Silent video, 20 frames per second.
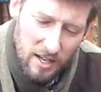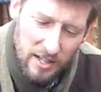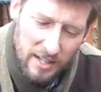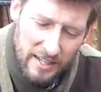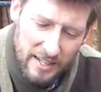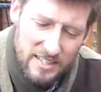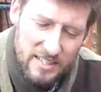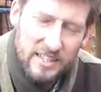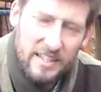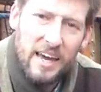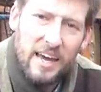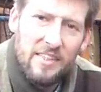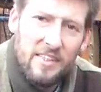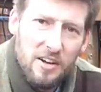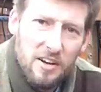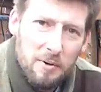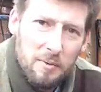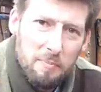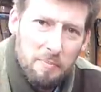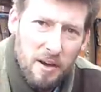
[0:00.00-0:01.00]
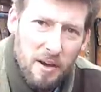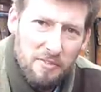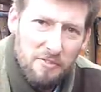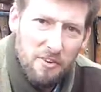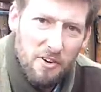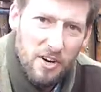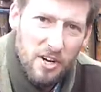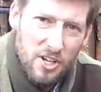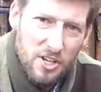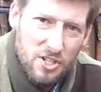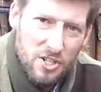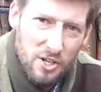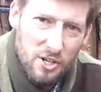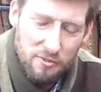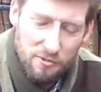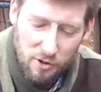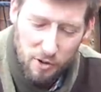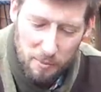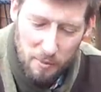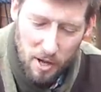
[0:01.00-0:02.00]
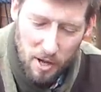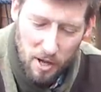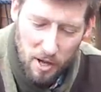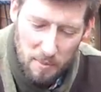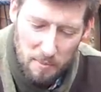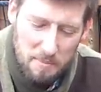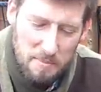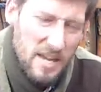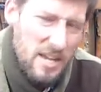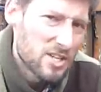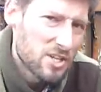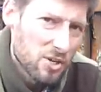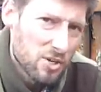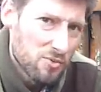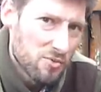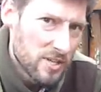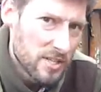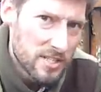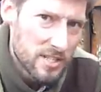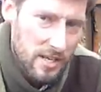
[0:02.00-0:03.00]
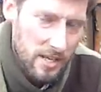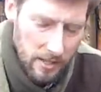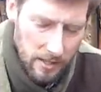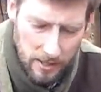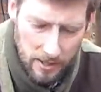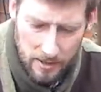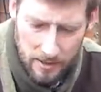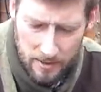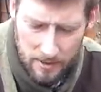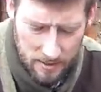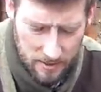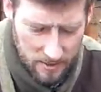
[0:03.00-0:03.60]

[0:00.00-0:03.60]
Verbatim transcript: click together bit of furniture from a major retailer